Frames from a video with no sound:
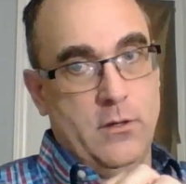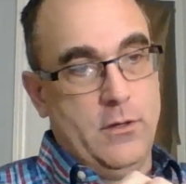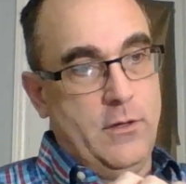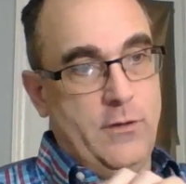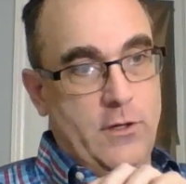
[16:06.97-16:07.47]

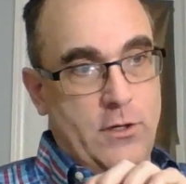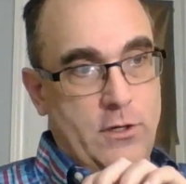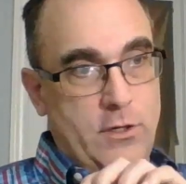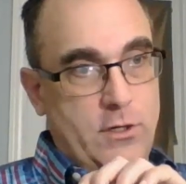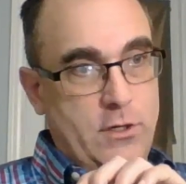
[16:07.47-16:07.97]
in the
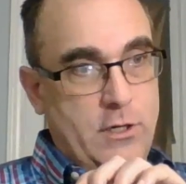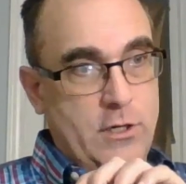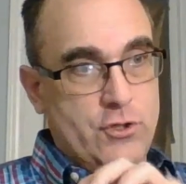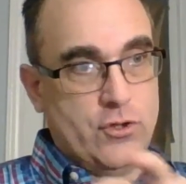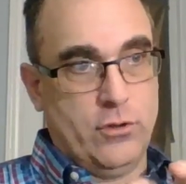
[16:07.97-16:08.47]

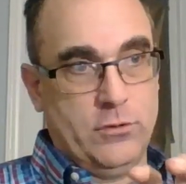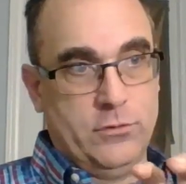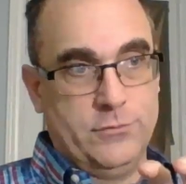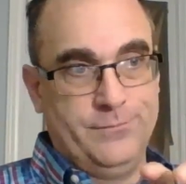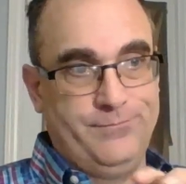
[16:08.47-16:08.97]

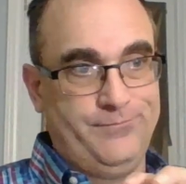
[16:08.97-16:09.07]
initial